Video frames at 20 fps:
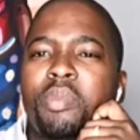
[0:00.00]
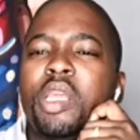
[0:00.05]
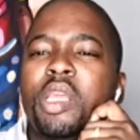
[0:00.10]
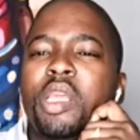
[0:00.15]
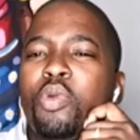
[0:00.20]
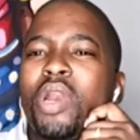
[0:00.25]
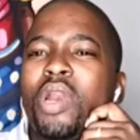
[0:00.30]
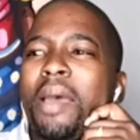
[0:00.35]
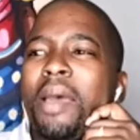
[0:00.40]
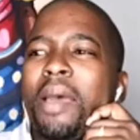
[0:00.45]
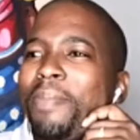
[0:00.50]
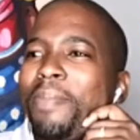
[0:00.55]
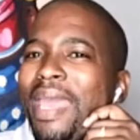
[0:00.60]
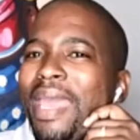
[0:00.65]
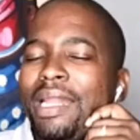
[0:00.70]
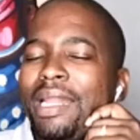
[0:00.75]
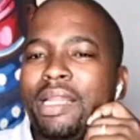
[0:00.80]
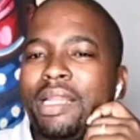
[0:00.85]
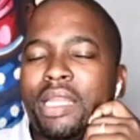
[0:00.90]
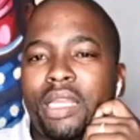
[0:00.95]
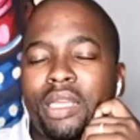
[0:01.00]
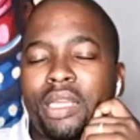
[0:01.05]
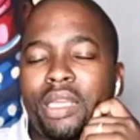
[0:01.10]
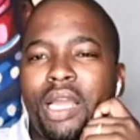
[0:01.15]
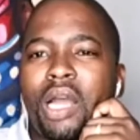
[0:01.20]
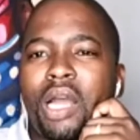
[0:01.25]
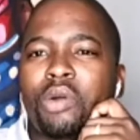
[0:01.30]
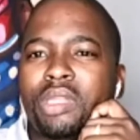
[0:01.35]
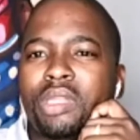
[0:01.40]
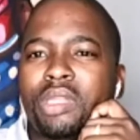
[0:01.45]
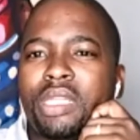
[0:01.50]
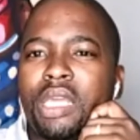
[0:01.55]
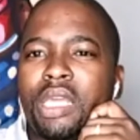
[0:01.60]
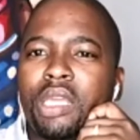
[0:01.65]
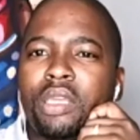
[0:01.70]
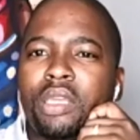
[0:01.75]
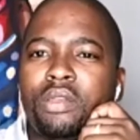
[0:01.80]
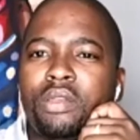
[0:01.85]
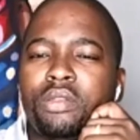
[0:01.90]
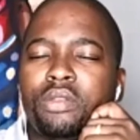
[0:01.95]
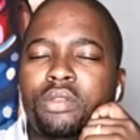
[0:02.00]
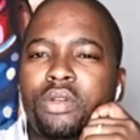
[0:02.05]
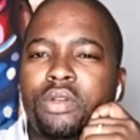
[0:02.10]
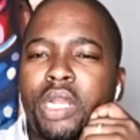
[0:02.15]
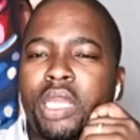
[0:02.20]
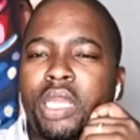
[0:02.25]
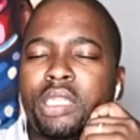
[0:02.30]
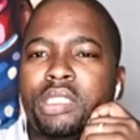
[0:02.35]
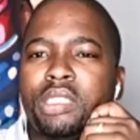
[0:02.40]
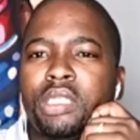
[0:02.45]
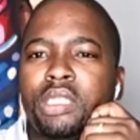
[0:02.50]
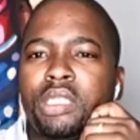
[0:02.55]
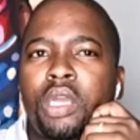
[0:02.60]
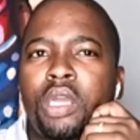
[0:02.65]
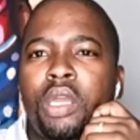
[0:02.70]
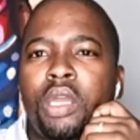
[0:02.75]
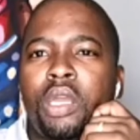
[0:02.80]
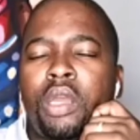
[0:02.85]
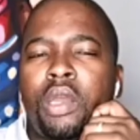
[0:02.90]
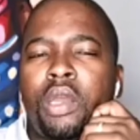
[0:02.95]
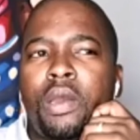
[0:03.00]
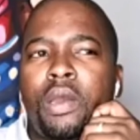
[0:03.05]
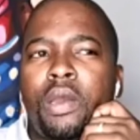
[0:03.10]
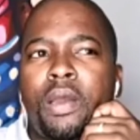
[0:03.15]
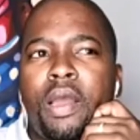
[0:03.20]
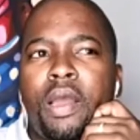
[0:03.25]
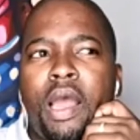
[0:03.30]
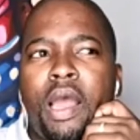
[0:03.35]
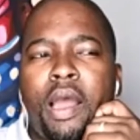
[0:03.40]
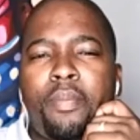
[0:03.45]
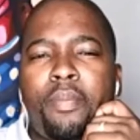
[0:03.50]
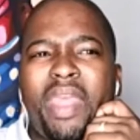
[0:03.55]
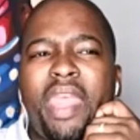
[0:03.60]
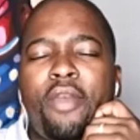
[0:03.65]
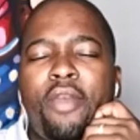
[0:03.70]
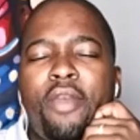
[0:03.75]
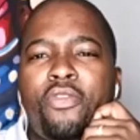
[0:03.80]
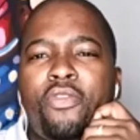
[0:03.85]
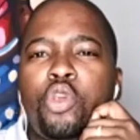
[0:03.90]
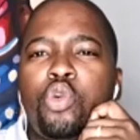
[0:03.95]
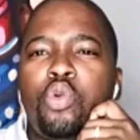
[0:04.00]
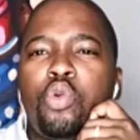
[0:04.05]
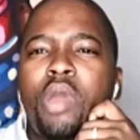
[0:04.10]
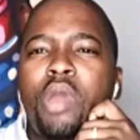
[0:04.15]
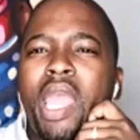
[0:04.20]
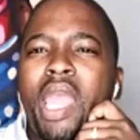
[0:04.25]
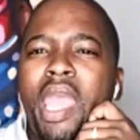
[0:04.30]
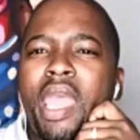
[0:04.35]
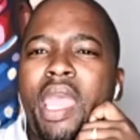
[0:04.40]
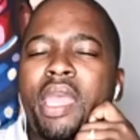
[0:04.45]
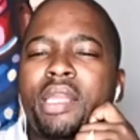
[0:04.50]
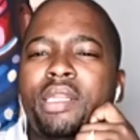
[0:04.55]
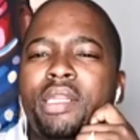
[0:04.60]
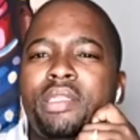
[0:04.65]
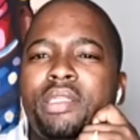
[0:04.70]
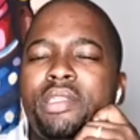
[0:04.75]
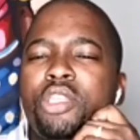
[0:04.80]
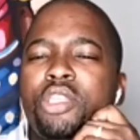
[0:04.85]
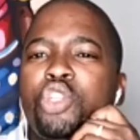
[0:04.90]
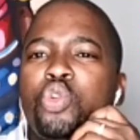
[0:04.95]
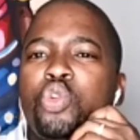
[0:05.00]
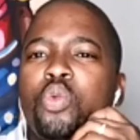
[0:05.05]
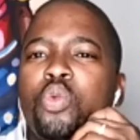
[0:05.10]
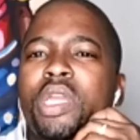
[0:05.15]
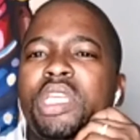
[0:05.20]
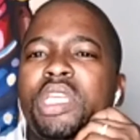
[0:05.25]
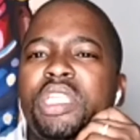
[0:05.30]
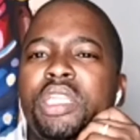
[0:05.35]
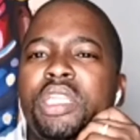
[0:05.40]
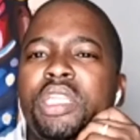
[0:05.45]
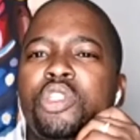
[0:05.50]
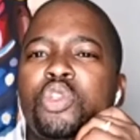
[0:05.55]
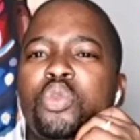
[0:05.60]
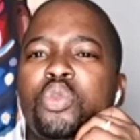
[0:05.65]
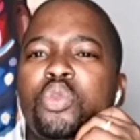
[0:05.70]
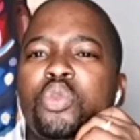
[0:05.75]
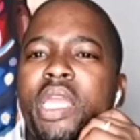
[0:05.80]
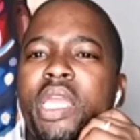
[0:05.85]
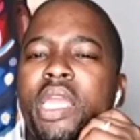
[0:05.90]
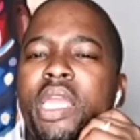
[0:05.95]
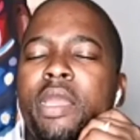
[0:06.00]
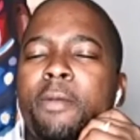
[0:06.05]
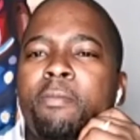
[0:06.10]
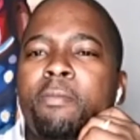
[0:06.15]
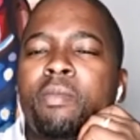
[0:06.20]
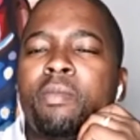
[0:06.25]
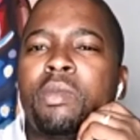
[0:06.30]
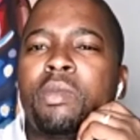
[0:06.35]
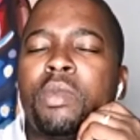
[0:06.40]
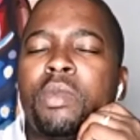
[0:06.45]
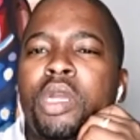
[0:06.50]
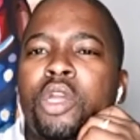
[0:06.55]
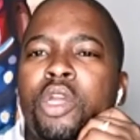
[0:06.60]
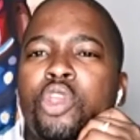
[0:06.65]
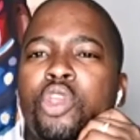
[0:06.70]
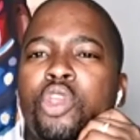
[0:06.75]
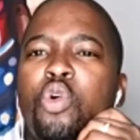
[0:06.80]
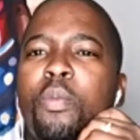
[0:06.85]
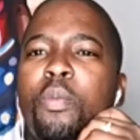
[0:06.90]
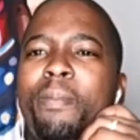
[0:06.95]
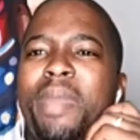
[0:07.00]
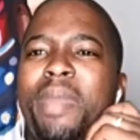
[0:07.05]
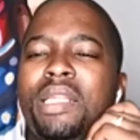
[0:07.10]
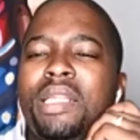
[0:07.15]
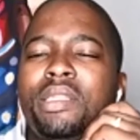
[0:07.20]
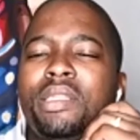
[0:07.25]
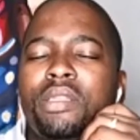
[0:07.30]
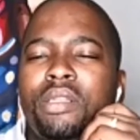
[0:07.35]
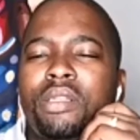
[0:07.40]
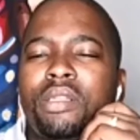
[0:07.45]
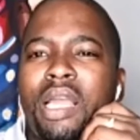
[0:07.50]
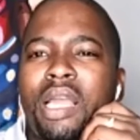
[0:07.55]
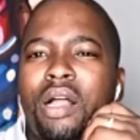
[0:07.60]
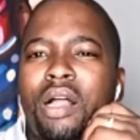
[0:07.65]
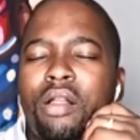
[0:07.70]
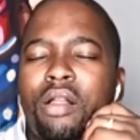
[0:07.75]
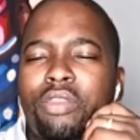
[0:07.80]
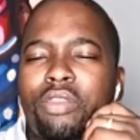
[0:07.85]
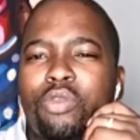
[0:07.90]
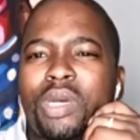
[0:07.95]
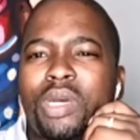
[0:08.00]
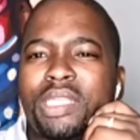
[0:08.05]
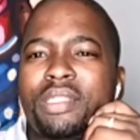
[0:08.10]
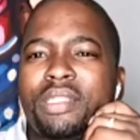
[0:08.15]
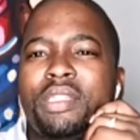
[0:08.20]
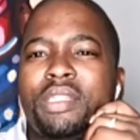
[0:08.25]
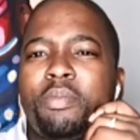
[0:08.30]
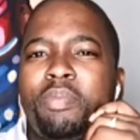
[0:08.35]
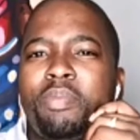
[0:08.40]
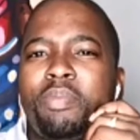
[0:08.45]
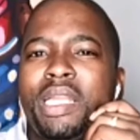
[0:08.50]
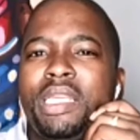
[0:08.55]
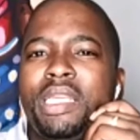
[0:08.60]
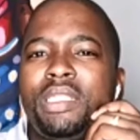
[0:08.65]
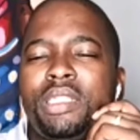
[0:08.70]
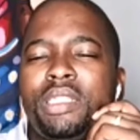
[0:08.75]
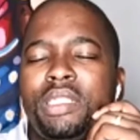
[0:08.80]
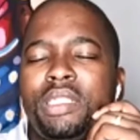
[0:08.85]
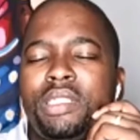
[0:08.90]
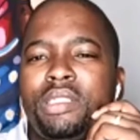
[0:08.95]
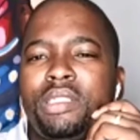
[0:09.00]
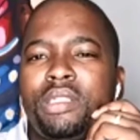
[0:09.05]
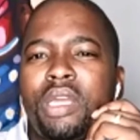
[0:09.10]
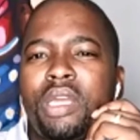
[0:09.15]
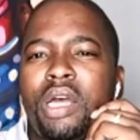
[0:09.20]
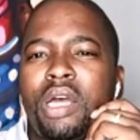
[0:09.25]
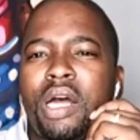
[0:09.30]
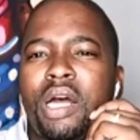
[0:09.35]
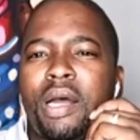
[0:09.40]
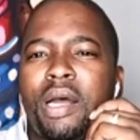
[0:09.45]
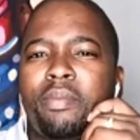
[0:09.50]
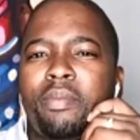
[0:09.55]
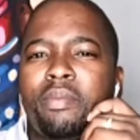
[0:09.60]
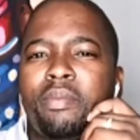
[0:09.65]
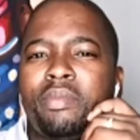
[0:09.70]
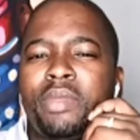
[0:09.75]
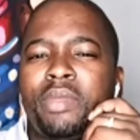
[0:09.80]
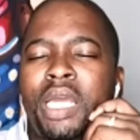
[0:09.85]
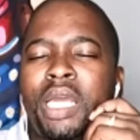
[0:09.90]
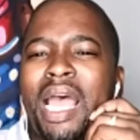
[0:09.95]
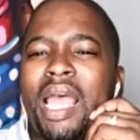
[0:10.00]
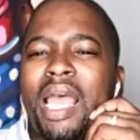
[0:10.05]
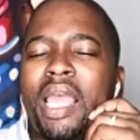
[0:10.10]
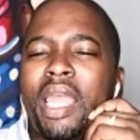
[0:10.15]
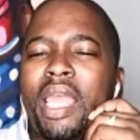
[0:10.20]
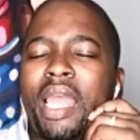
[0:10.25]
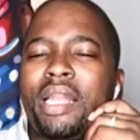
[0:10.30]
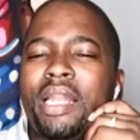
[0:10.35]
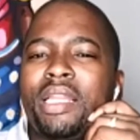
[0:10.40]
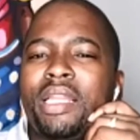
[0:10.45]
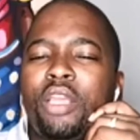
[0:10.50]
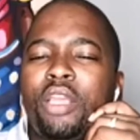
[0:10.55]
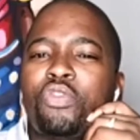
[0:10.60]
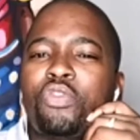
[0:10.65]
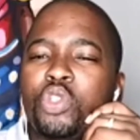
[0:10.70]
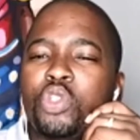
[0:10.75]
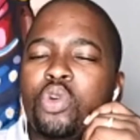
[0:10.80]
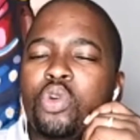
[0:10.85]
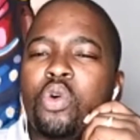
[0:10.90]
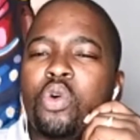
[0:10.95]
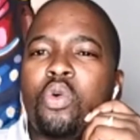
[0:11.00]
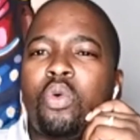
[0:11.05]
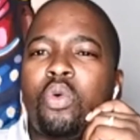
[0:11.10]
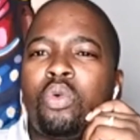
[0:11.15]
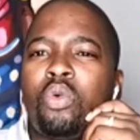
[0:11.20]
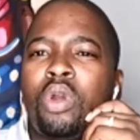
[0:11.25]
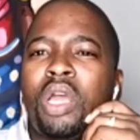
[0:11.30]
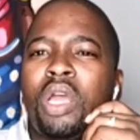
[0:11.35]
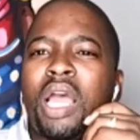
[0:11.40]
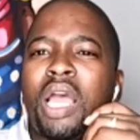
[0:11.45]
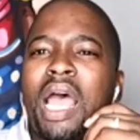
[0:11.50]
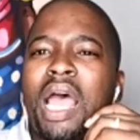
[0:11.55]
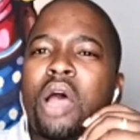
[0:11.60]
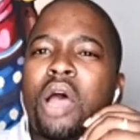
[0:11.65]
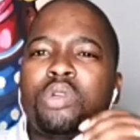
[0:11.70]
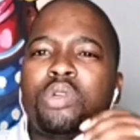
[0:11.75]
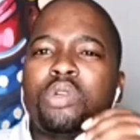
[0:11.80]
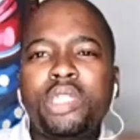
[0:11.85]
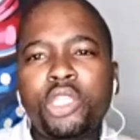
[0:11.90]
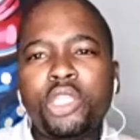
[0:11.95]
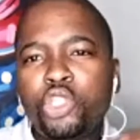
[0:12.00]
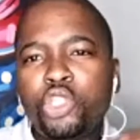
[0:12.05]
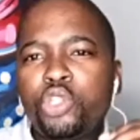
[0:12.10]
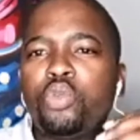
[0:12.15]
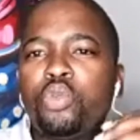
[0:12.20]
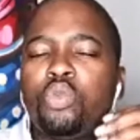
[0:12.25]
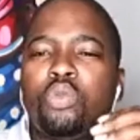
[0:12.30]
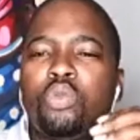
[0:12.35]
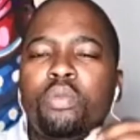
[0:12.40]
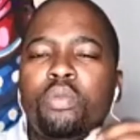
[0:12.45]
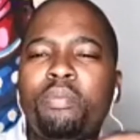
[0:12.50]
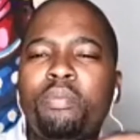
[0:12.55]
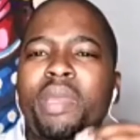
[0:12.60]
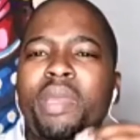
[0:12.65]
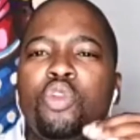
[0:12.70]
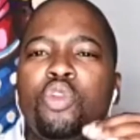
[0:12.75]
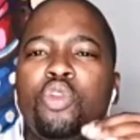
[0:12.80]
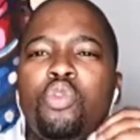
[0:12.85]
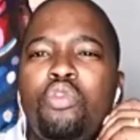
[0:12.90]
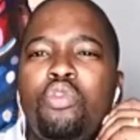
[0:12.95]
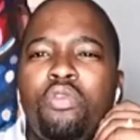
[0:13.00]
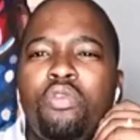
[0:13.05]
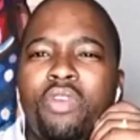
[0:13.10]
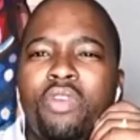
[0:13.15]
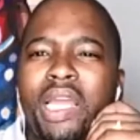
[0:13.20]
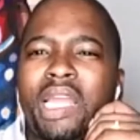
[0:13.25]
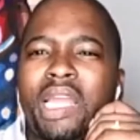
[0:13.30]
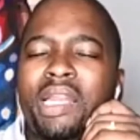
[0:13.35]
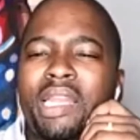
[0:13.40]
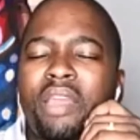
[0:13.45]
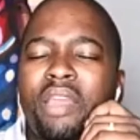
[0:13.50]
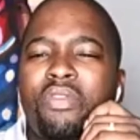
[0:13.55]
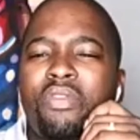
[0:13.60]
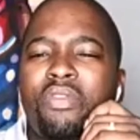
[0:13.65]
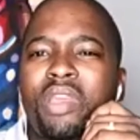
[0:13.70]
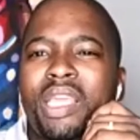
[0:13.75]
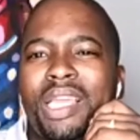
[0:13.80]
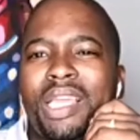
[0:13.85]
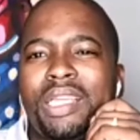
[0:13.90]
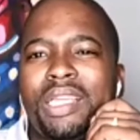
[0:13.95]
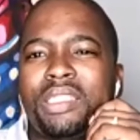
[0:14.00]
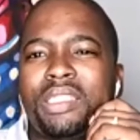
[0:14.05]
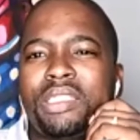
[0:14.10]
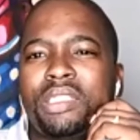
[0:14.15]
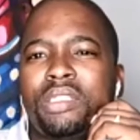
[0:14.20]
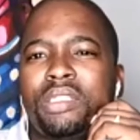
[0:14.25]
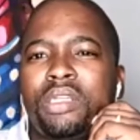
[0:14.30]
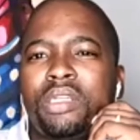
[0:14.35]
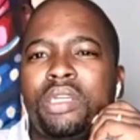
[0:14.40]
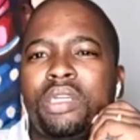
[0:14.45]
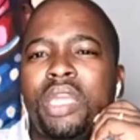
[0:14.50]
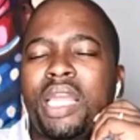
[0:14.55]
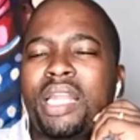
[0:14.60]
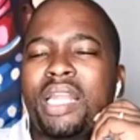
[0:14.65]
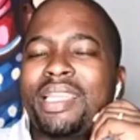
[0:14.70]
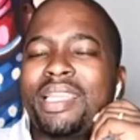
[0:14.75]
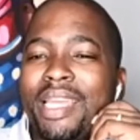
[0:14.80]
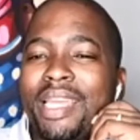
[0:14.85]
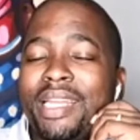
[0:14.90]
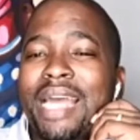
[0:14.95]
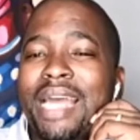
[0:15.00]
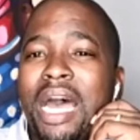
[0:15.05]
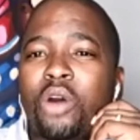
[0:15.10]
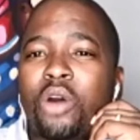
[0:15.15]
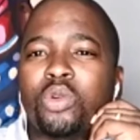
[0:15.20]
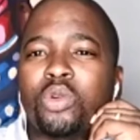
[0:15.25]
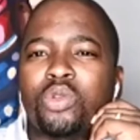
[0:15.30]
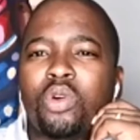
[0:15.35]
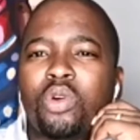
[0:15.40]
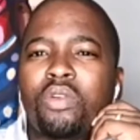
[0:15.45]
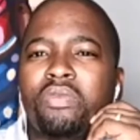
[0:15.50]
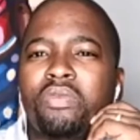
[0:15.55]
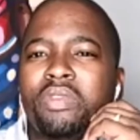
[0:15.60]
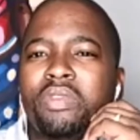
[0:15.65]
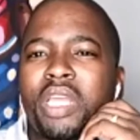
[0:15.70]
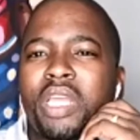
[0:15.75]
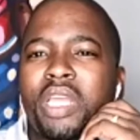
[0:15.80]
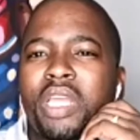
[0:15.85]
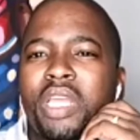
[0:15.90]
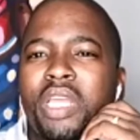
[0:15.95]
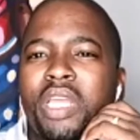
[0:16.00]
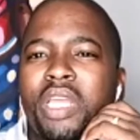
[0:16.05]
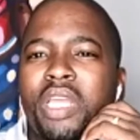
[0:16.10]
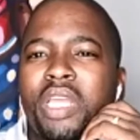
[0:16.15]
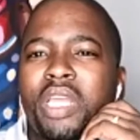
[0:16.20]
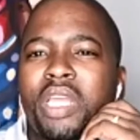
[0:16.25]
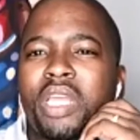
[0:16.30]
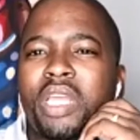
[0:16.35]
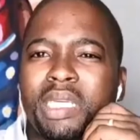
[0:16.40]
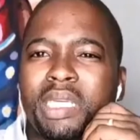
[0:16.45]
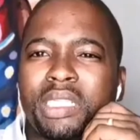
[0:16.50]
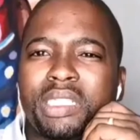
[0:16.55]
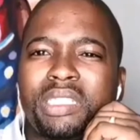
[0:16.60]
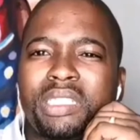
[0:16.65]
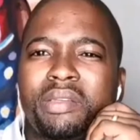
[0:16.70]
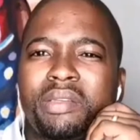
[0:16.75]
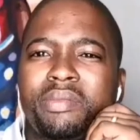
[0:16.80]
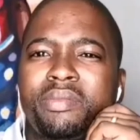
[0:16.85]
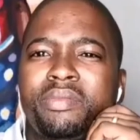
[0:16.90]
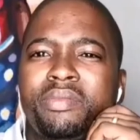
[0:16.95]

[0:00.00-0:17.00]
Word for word: People are yeah. battling out there, right? Um, have you had situations where your mental health was depleted? Um, and if so, how did you maneuver and navigate and get out of that bottom pit?